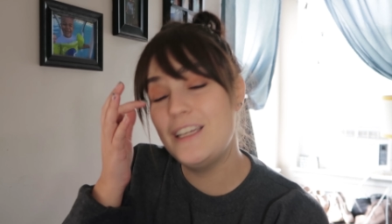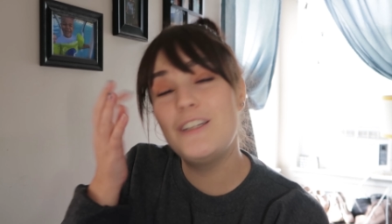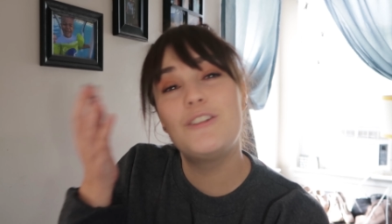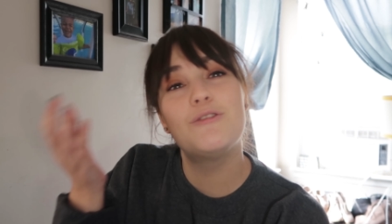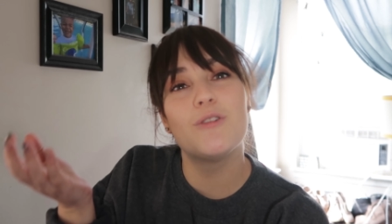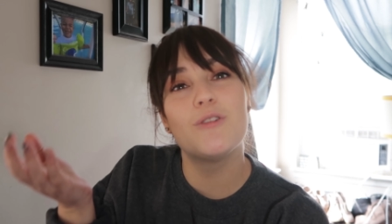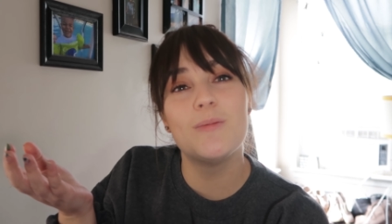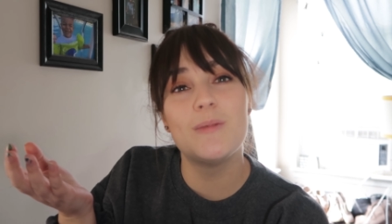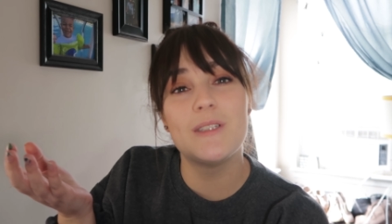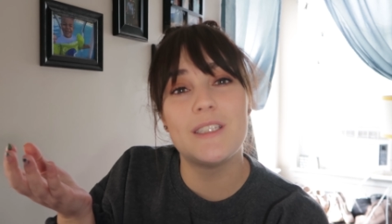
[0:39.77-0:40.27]
Each
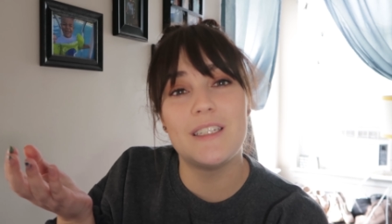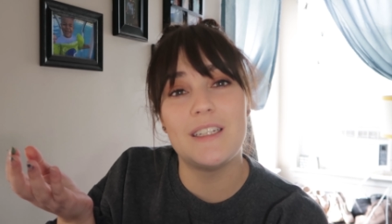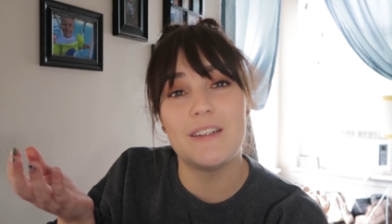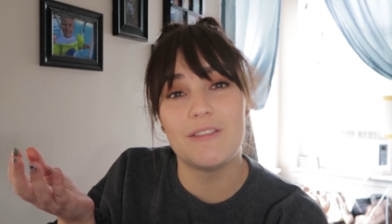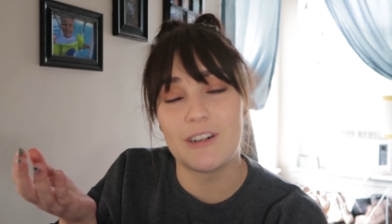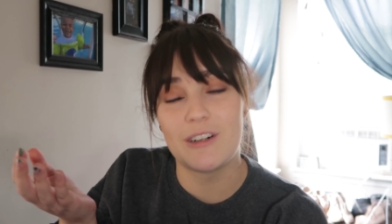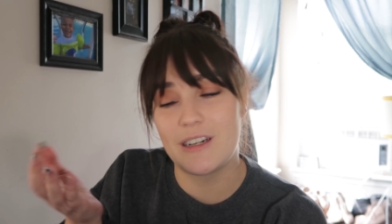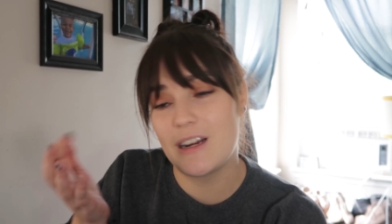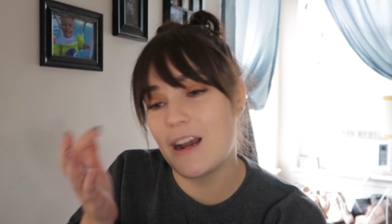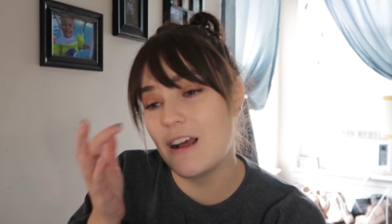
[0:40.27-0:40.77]
room is a
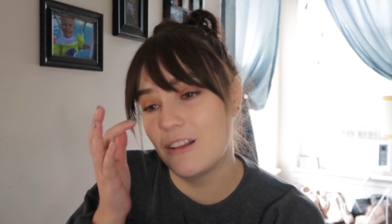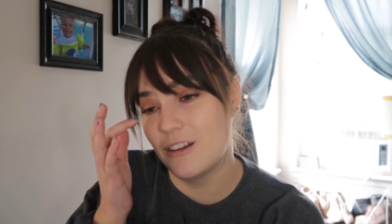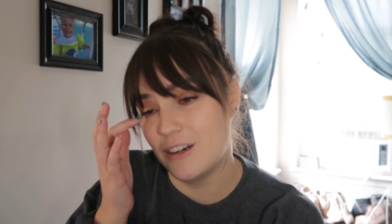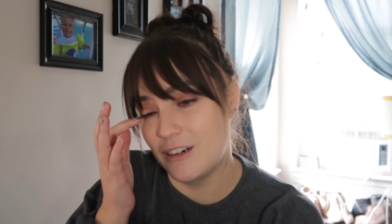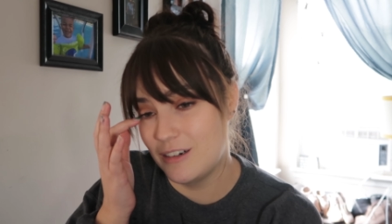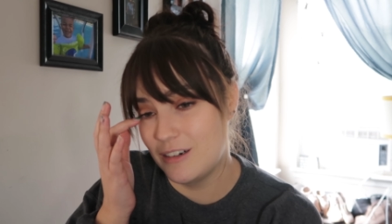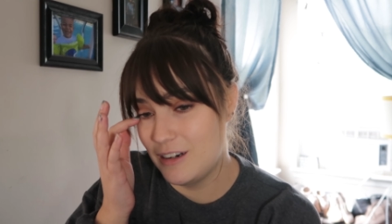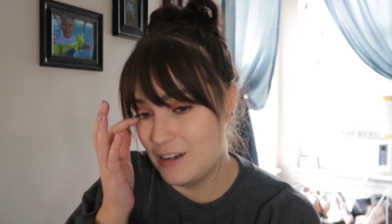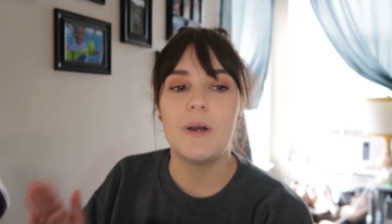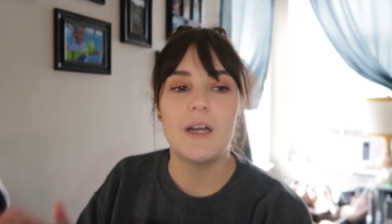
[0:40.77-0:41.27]
different
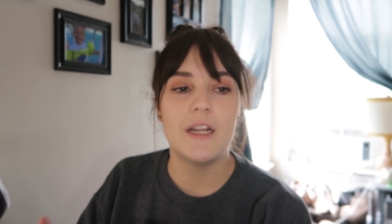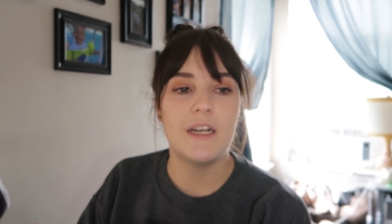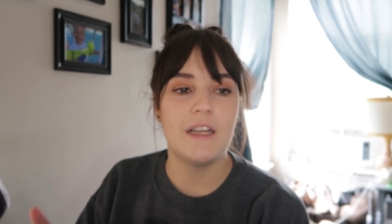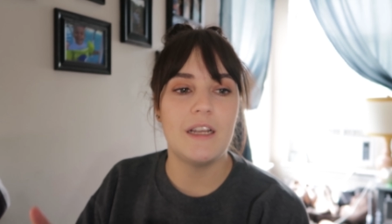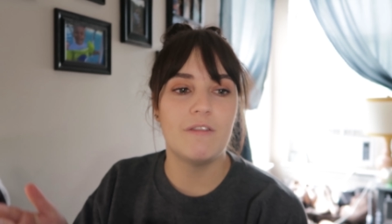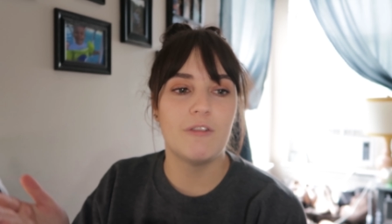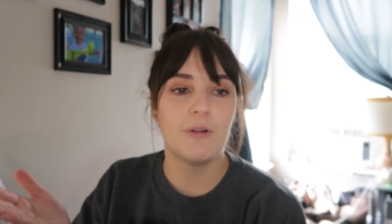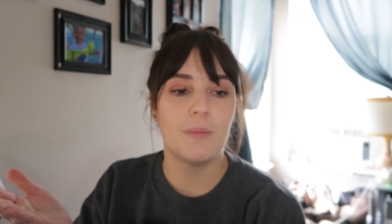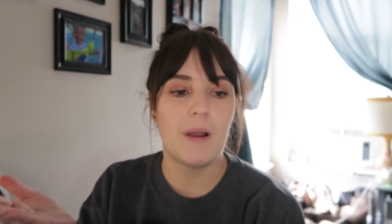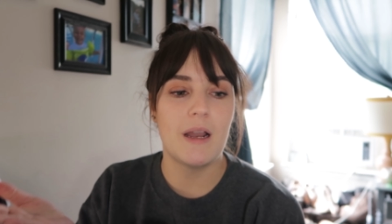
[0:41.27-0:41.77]
color. But
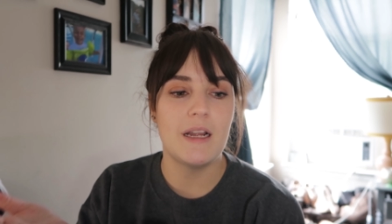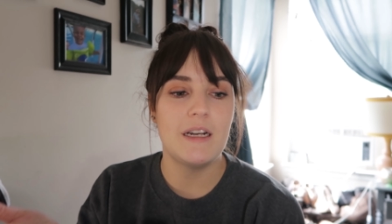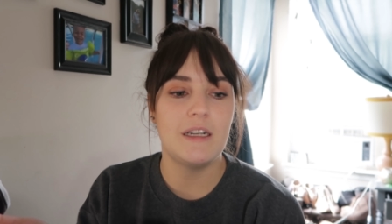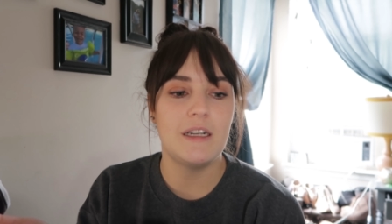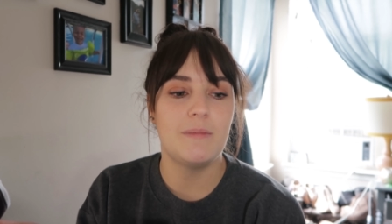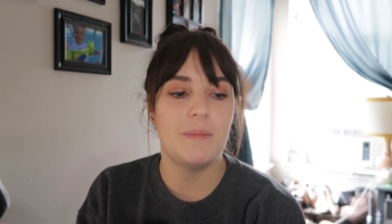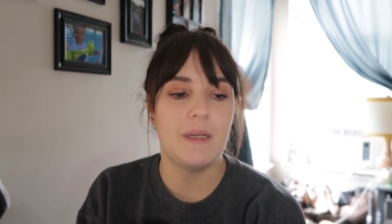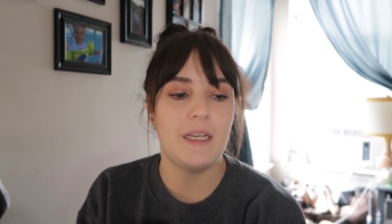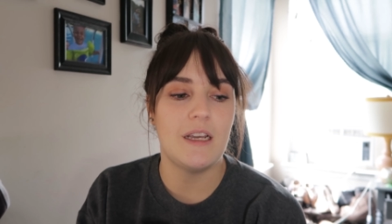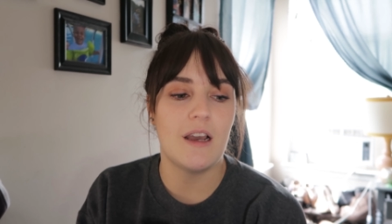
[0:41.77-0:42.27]
it
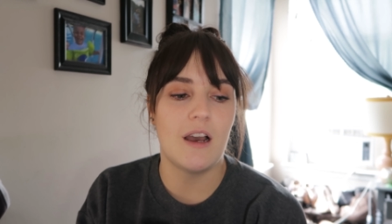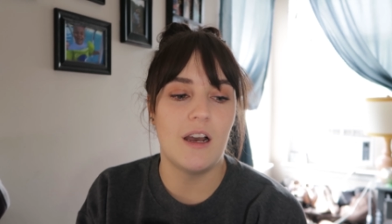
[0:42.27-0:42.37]
reminded me